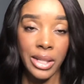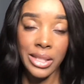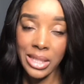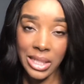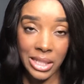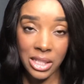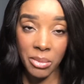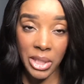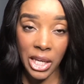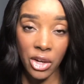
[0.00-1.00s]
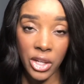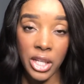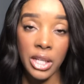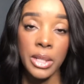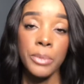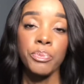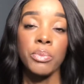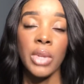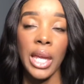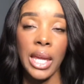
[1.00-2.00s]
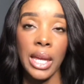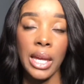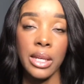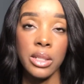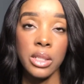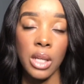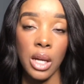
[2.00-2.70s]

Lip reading: system and area, and